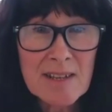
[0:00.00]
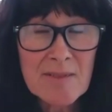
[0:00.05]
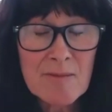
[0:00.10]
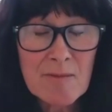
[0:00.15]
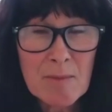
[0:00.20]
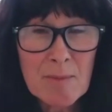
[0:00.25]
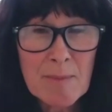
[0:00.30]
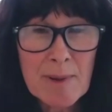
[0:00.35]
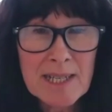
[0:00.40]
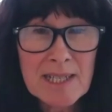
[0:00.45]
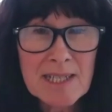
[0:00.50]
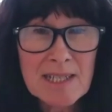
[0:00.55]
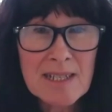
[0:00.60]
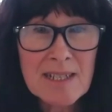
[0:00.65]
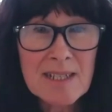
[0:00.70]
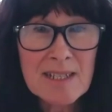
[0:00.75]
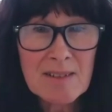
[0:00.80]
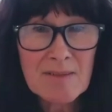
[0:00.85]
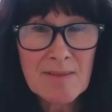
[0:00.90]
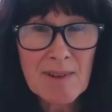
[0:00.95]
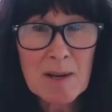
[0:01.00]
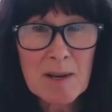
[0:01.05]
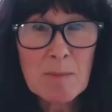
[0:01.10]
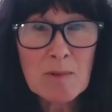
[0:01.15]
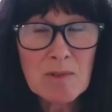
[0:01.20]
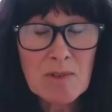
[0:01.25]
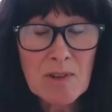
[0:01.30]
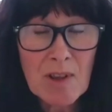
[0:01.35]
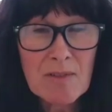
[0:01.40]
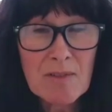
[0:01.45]
and information that's
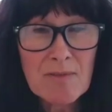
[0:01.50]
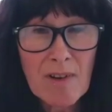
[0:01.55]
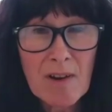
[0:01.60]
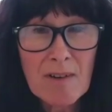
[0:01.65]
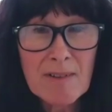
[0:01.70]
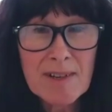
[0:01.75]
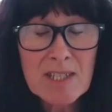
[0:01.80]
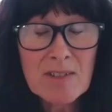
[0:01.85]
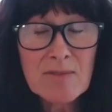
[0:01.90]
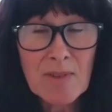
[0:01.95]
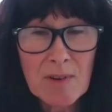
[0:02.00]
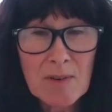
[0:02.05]
available so far is